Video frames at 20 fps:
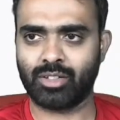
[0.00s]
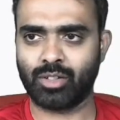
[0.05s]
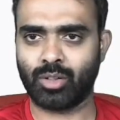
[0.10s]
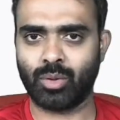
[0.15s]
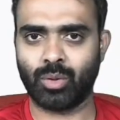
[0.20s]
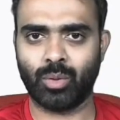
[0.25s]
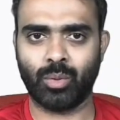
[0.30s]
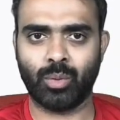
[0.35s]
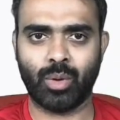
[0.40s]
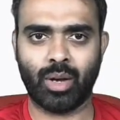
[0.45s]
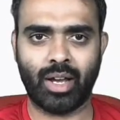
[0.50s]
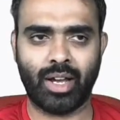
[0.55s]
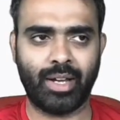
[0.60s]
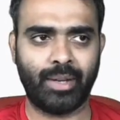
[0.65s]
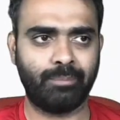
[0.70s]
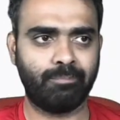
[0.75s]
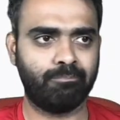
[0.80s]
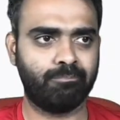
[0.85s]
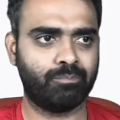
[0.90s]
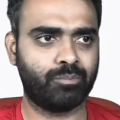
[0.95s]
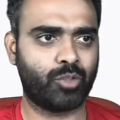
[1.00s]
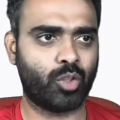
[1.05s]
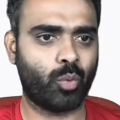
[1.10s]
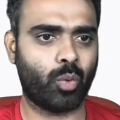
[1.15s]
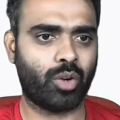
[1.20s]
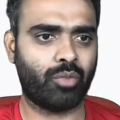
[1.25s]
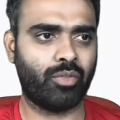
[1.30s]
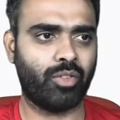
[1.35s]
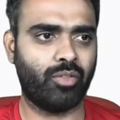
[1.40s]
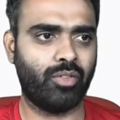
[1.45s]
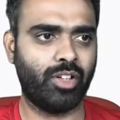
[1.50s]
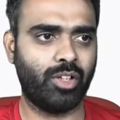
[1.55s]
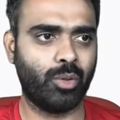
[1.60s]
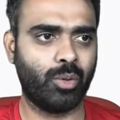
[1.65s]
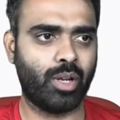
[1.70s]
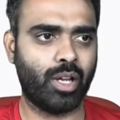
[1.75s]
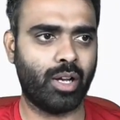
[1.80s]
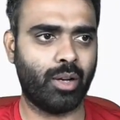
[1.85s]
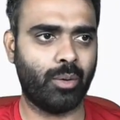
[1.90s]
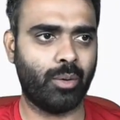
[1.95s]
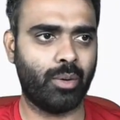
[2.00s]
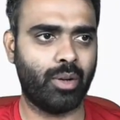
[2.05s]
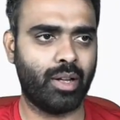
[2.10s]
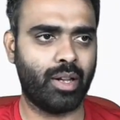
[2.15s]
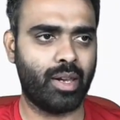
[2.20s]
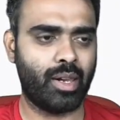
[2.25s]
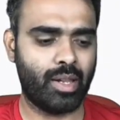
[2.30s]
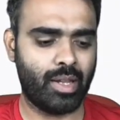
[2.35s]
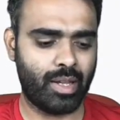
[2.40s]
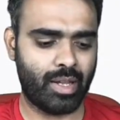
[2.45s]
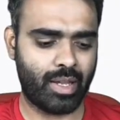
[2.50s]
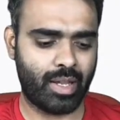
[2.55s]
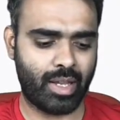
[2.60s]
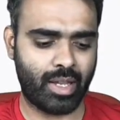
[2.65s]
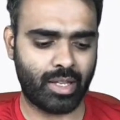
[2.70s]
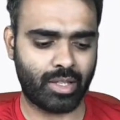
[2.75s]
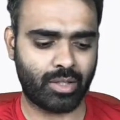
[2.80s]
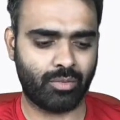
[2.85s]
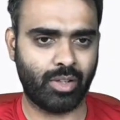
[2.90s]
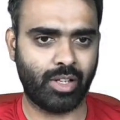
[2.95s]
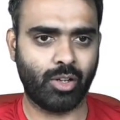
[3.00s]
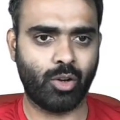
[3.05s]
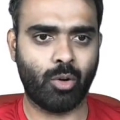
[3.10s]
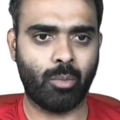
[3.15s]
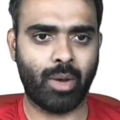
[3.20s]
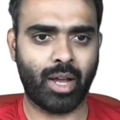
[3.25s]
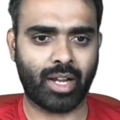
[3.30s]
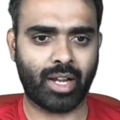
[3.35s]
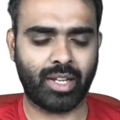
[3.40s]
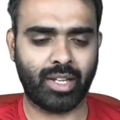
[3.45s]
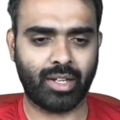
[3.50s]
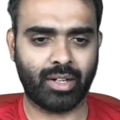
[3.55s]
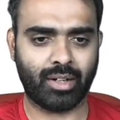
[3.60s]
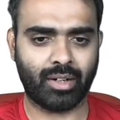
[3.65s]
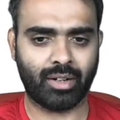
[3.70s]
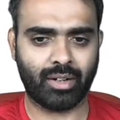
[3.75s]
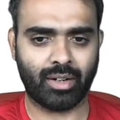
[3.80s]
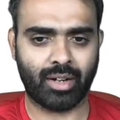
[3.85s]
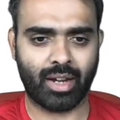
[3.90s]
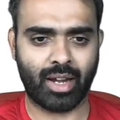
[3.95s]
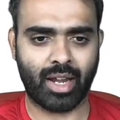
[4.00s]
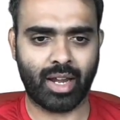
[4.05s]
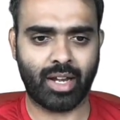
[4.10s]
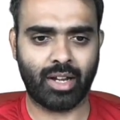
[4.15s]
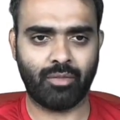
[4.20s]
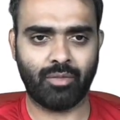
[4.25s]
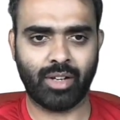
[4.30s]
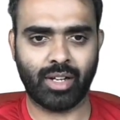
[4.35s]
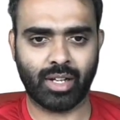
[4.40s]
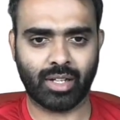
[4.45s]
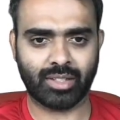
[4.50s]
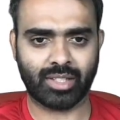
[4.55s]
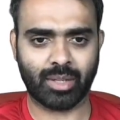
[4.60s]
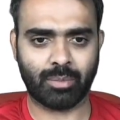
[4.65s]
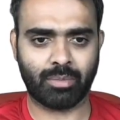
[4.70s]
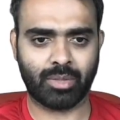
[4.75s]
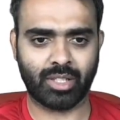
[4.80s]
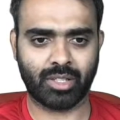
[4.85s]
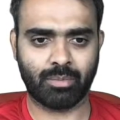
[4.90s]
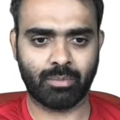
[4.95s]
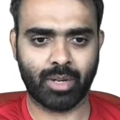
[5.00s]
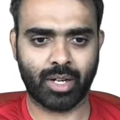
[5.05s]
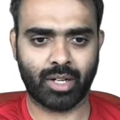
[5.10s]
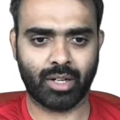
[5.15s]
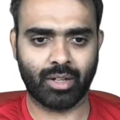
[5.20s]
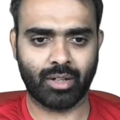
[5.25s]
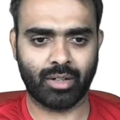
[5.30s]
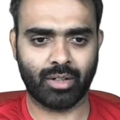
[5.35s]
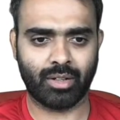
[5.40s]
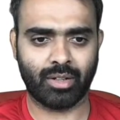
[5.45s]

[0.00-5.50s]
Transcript: So so what we will do now is we'll go back here and we'll accept this bid.